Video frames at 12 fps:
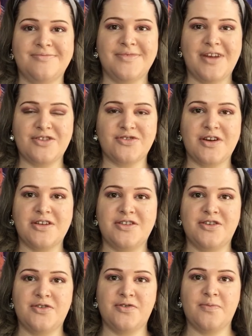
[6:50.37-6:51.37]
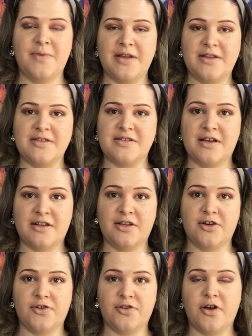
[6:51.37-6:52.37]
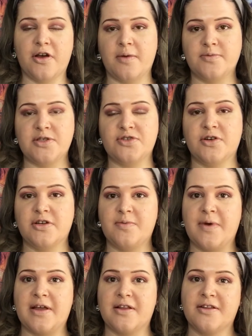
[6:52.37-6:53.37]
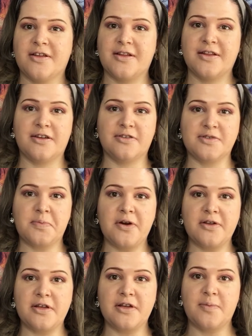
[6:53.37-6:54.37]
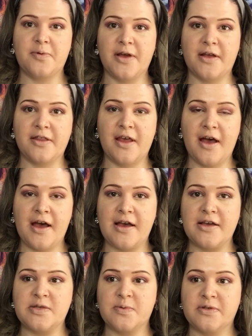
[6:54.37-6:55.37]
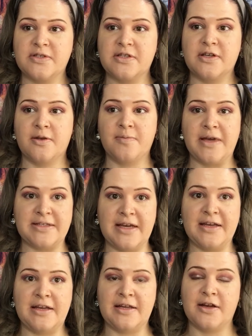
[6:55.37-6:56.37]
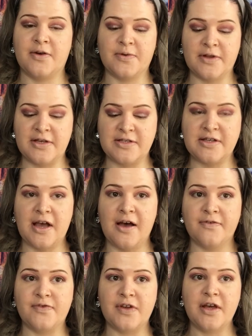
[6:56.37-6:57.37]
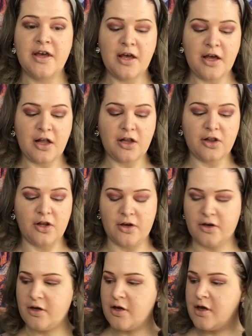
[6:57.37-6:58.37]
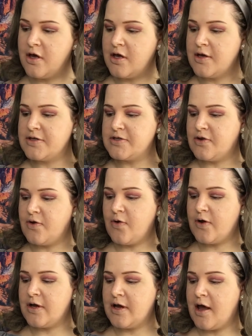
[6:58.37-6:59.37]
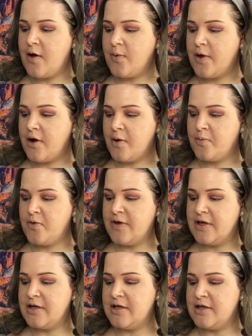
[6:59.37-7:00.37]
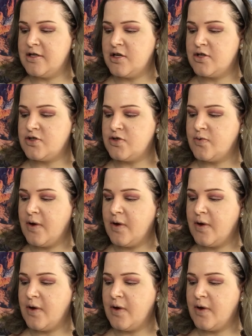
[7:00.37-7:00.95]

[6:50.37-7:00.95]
not trying to make this a glitter look. I'm just trying to make it like a little sparkly to bring out the eyes while still maintaining a really soft look. So now we are moving into